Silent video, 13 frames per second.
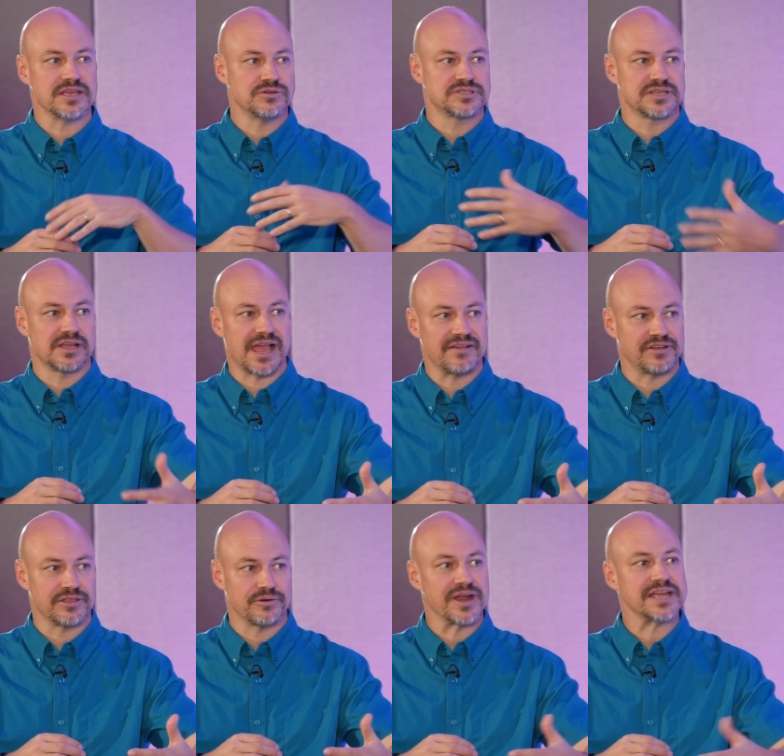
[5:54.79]
You still
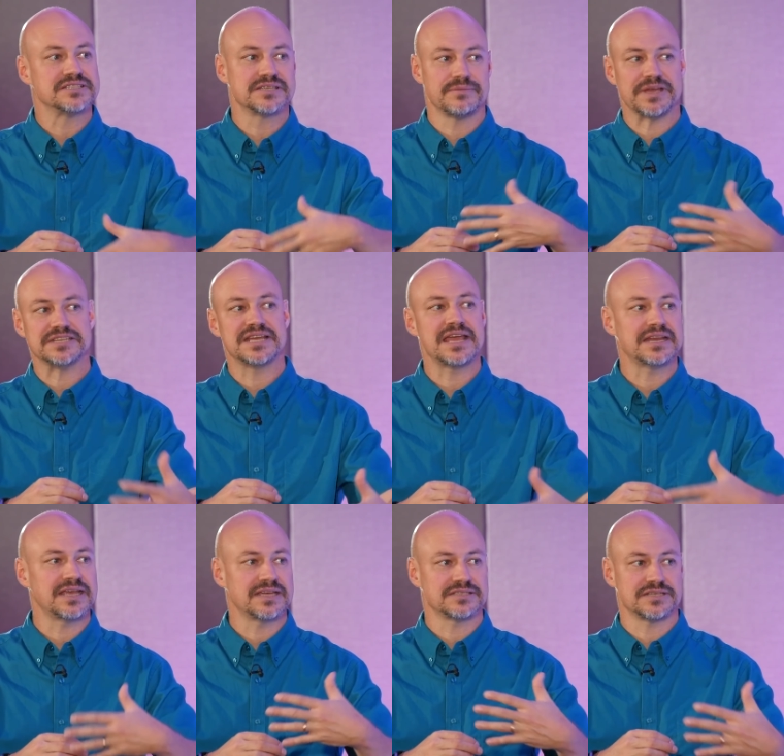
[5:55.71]
have all the rights to
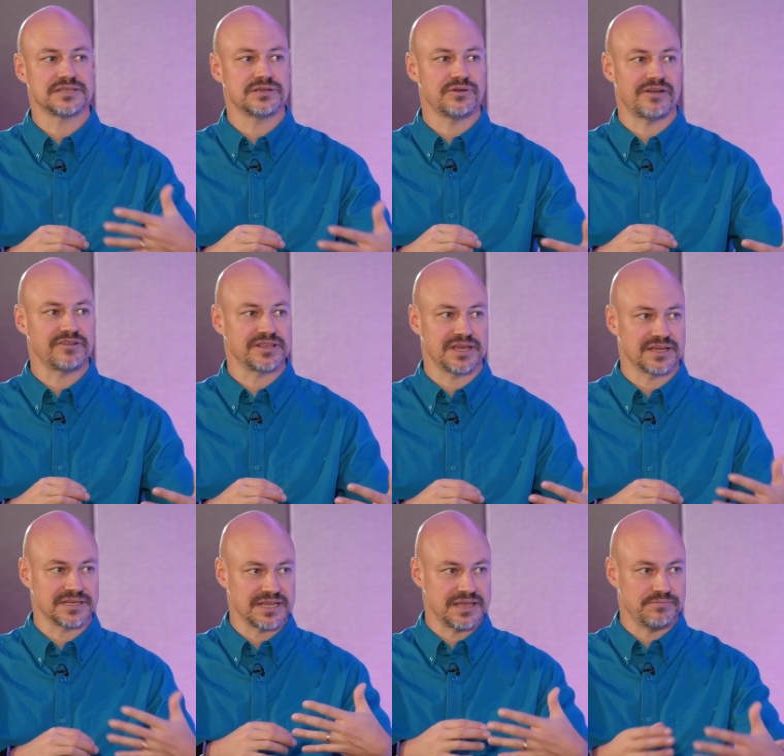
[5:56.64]
maintain it, to do
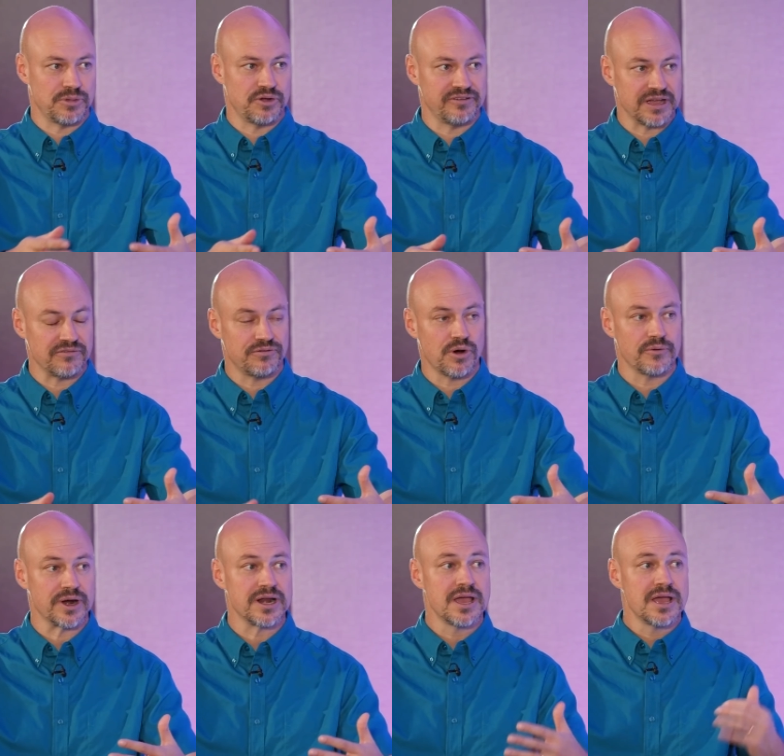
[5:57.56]
everything, to keep moving it
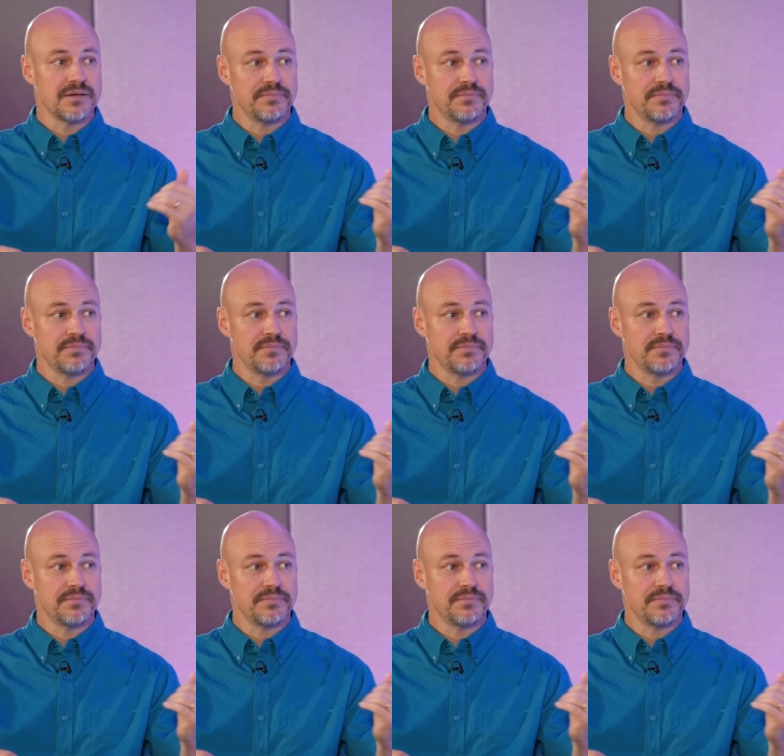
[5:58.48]
forward.